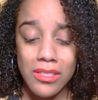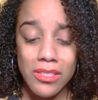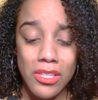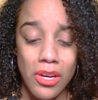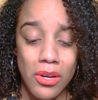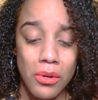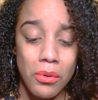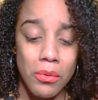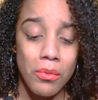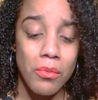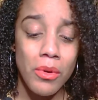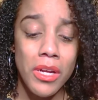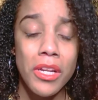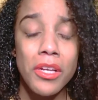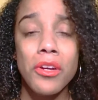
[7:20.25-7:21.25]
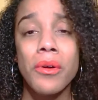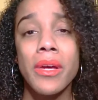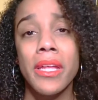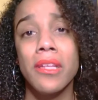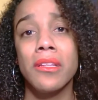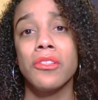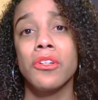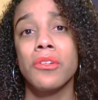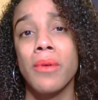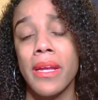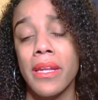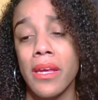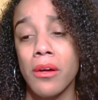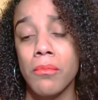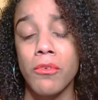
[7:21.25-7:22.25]
So we're going to go ahead and look
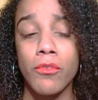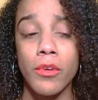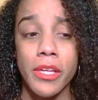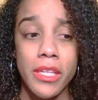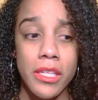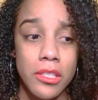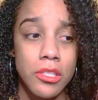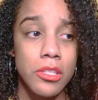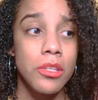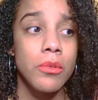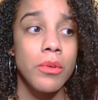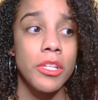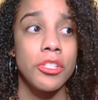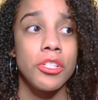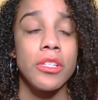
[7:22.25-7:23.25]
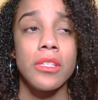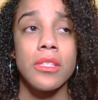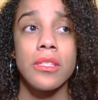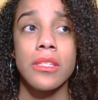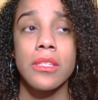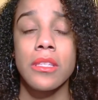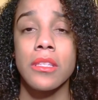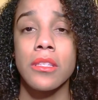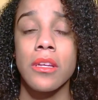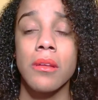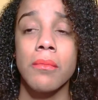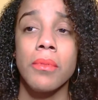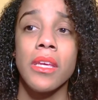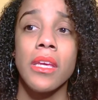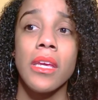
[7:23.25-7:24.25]
right now before I get into the questions. This is going
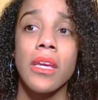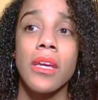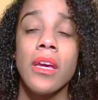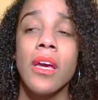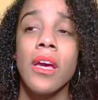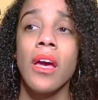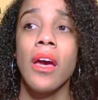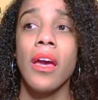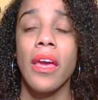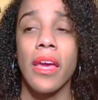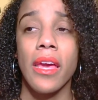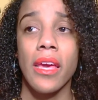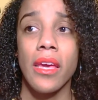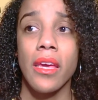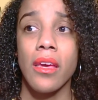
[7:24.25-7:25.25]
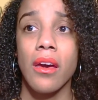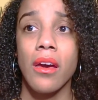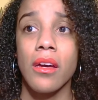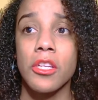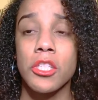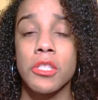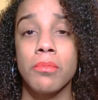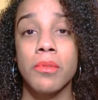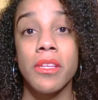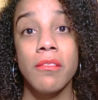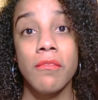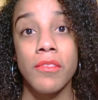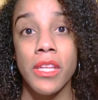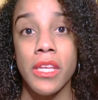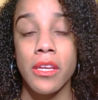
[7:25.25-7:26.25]
to be a uh, split
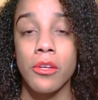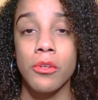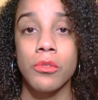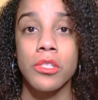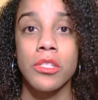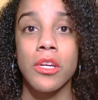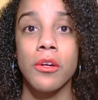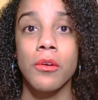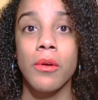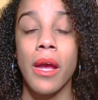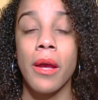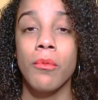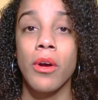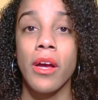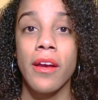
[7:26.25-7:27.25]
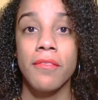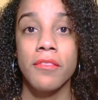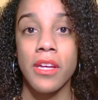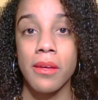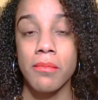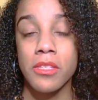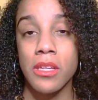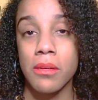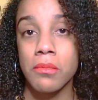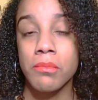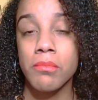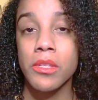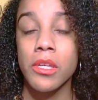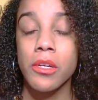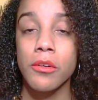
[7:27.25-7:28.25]
video, so I will have
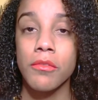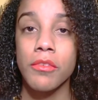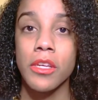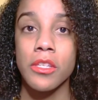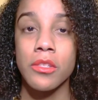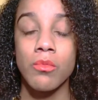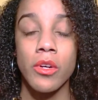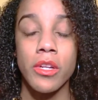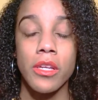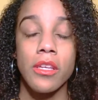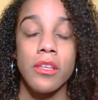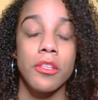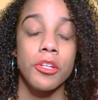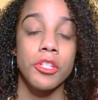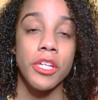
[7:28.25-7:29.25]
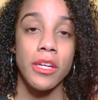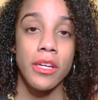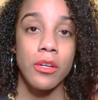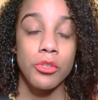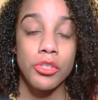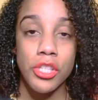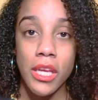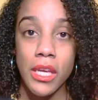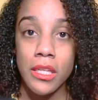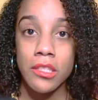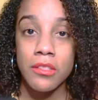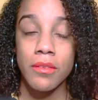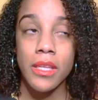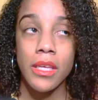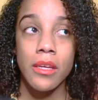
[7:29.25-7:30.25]
timestamps below if you guys want to either check out
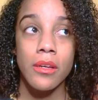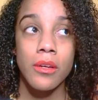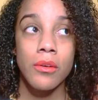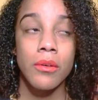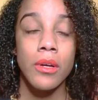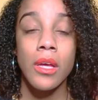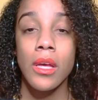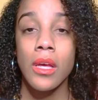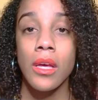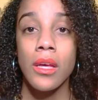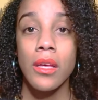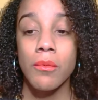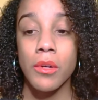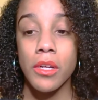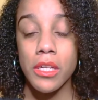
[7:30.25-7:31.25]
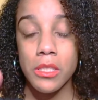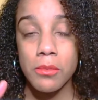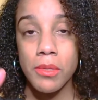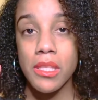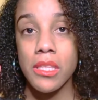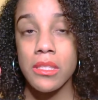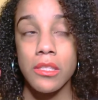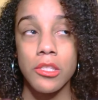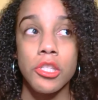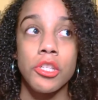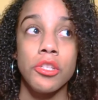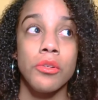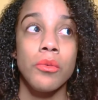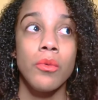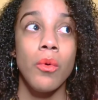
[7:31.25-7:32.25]
Shane's video we're going to split this in
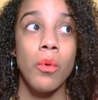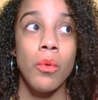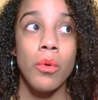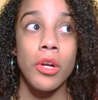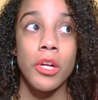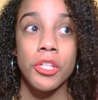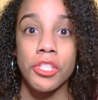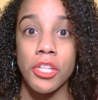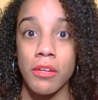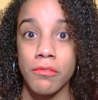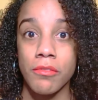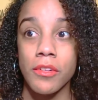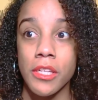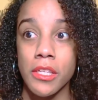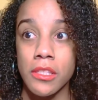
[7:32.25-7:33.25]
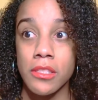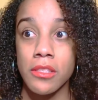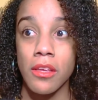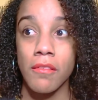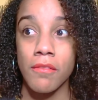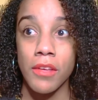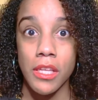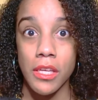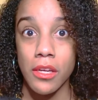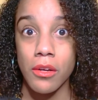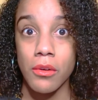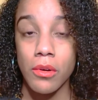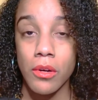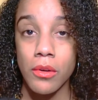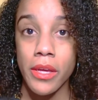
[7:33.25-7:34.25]
two or Jeffree's
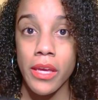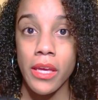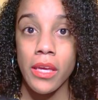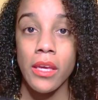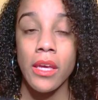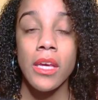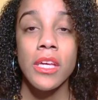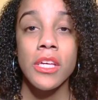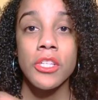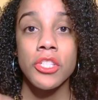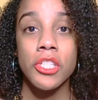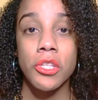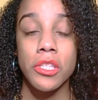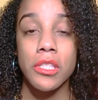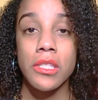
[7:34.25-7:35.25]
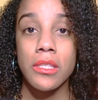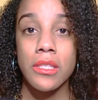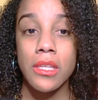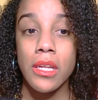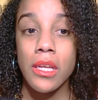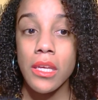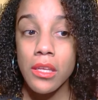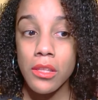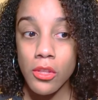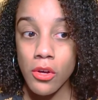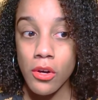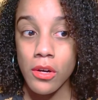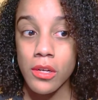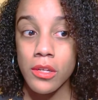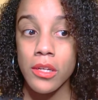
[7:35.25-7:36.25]
video, okay? So this is going to get
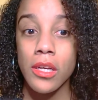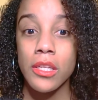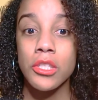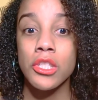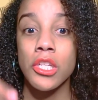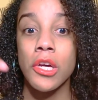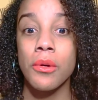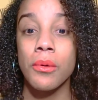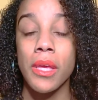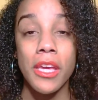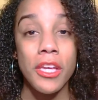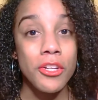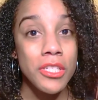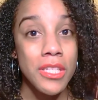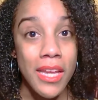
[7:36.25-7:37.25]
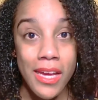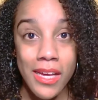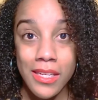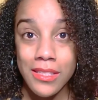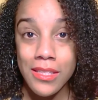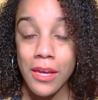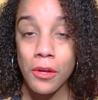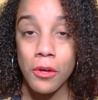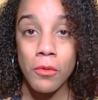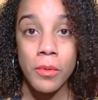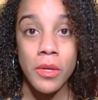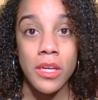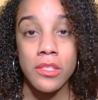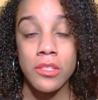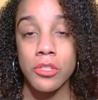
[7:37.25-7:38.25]
long, so get your snacks. I hope
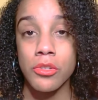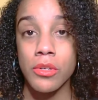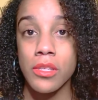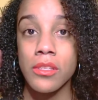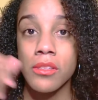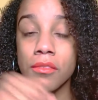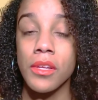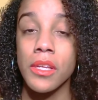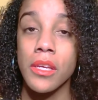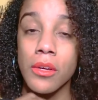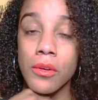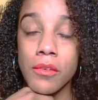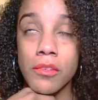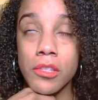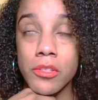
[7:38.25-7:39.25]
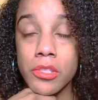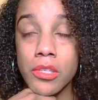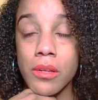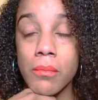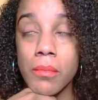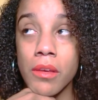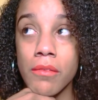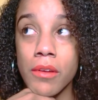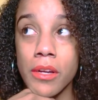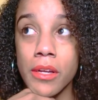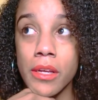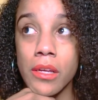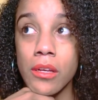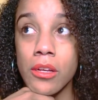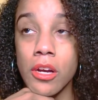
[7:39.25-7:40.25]
you guys enjoy this video, even though it's going to be
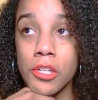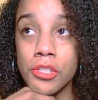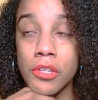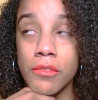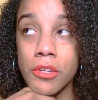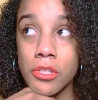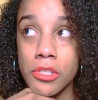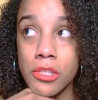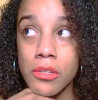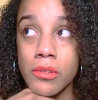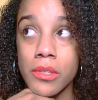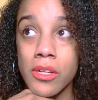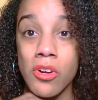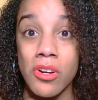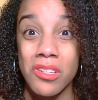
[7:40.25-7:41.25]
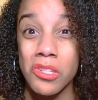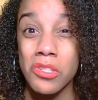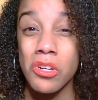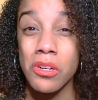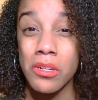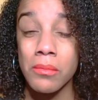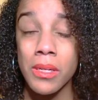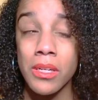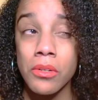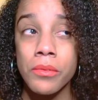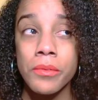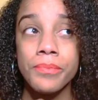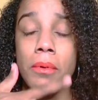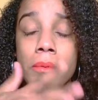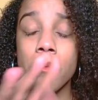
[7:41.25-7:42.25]
very controversial and hard to talk
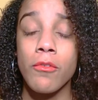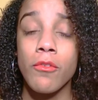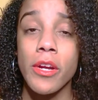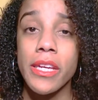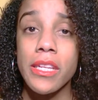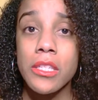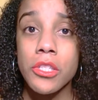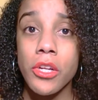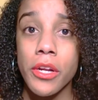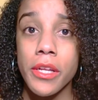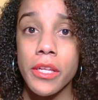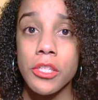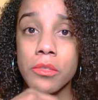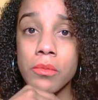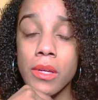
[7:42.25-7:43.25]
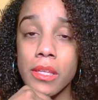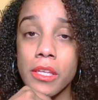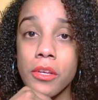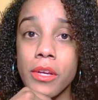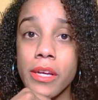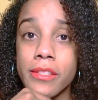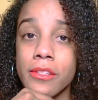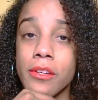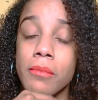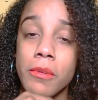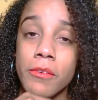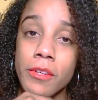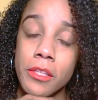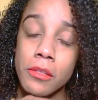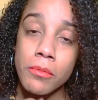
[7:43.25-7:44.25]
about. But before I get started, just want to let you guys know I'm
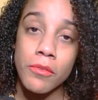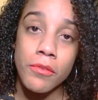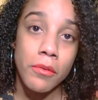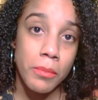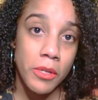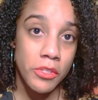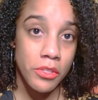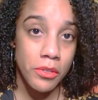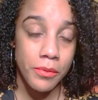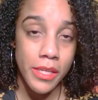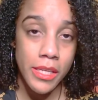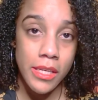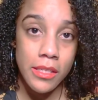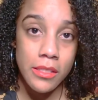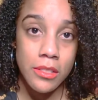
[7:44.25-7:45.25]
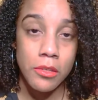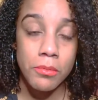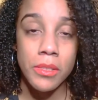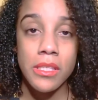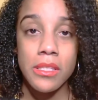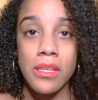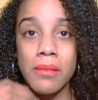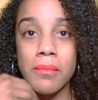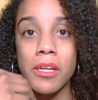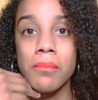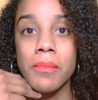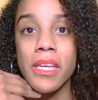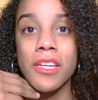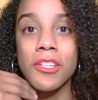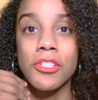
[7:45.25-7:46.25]
available for personal readings, so please email
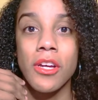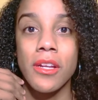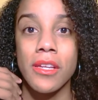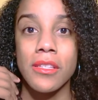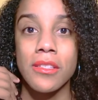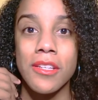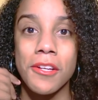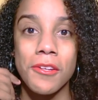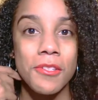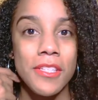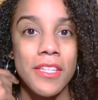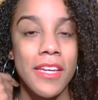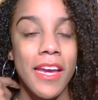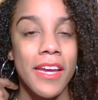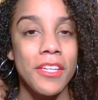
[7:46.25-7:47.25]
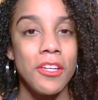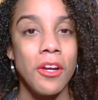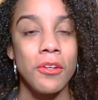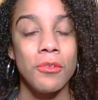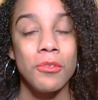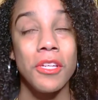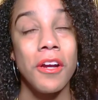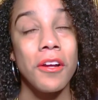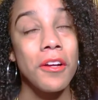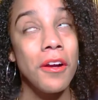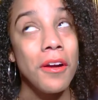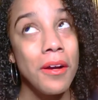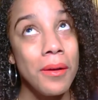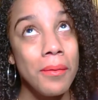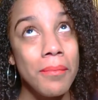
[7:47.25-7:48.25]
me at sadestarottea at
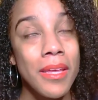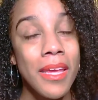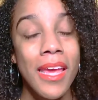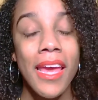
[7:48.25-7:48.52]
yahoo.com.